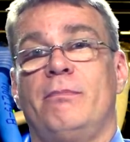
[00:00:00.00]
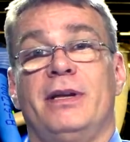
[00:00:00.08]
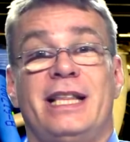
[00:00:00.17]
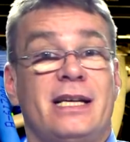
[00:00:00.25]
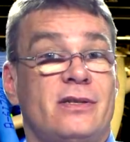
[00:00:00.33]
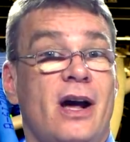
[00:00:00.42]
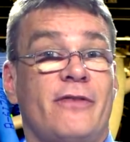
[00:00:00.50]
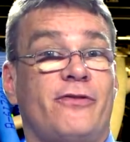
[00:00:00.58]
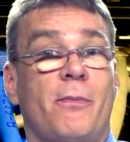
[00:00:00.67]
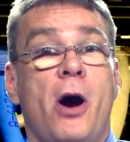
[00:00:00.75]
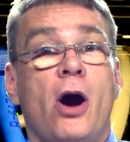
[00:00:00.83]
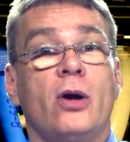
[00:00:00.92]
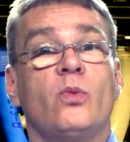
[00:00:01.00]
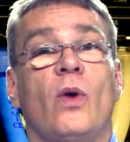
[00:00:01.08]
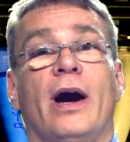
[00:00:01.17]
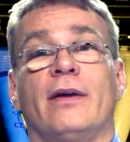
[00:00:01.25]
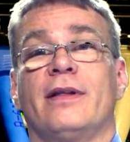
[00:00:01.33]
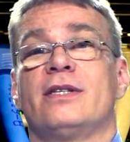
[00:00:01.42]
But that's not from
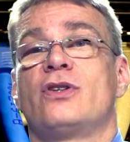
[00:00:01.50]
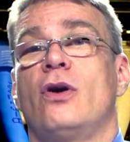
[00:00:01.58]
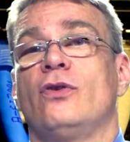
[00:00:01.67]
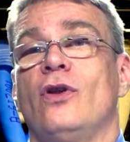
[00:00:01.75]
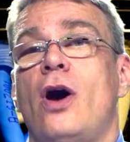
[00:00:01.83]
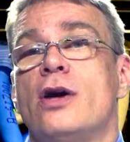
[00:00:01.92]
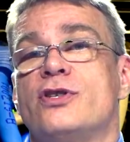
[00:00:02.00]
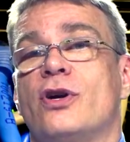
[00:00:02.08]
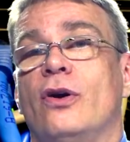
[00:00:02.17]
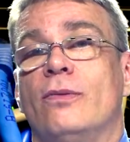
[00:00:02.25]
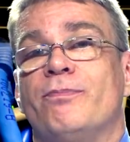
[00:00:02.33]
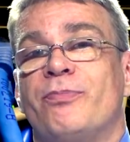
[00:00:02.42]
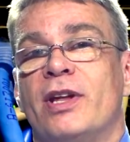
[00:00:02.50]
hardware. That's called logical.